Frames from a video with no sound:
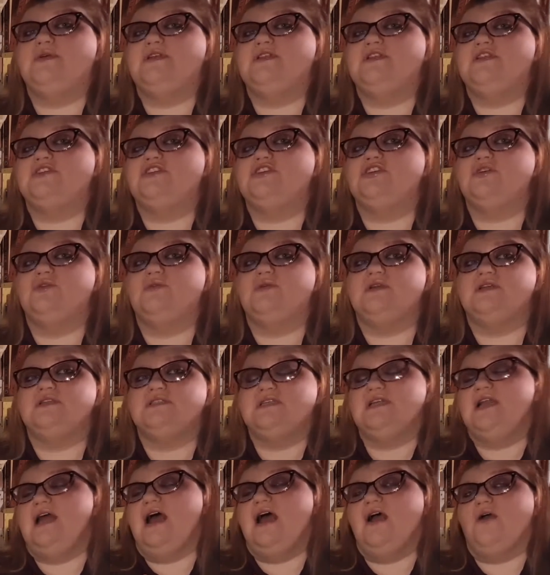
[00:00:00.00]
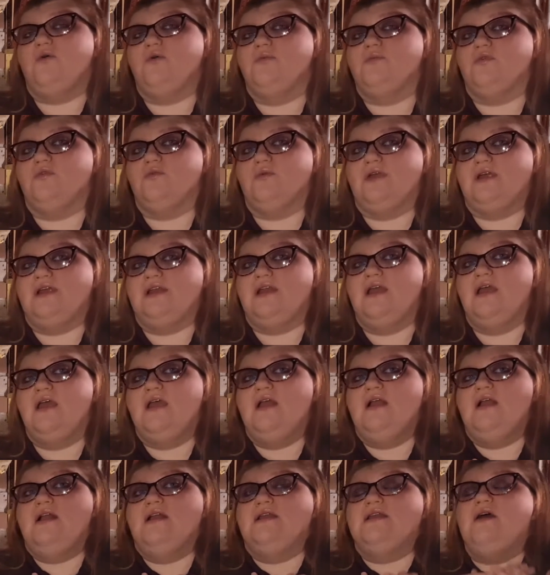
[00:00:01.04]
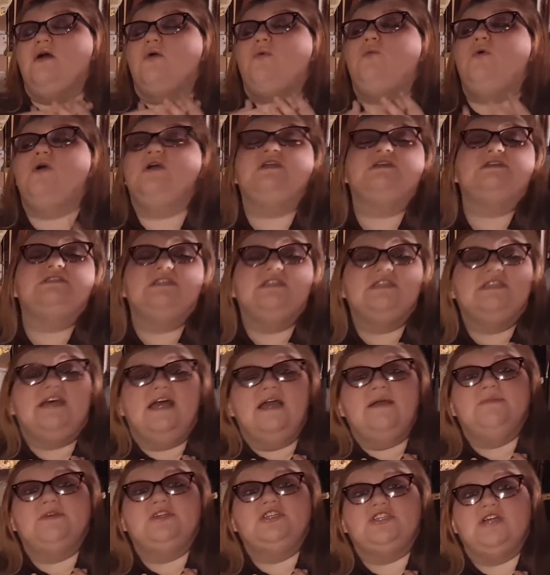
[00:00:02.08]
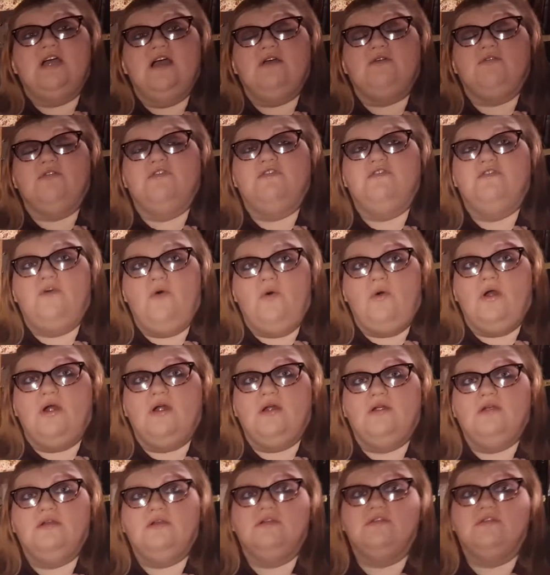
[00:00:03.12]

the two, and it's an aquamarine. Now, what is the Thymus Chakra for?